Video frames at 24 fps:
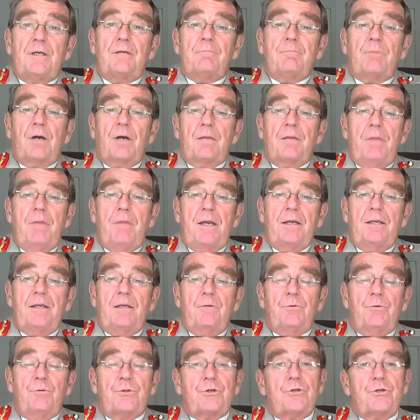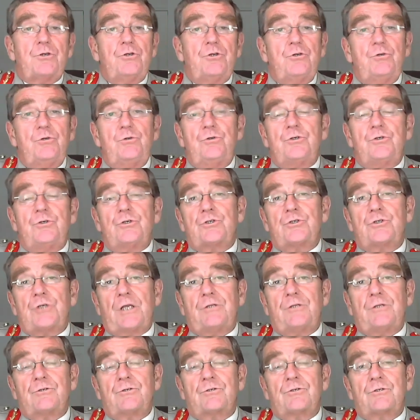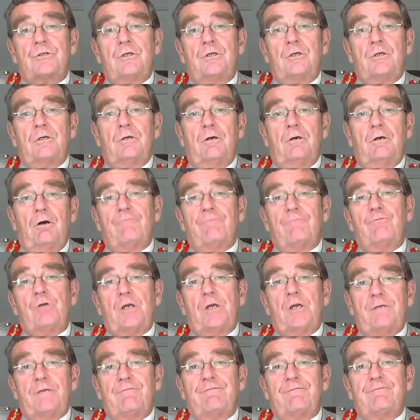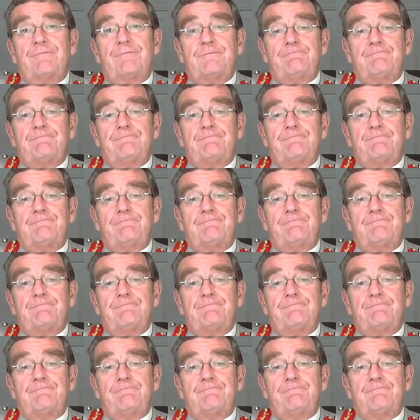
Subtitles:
by many with a huge sense of relief.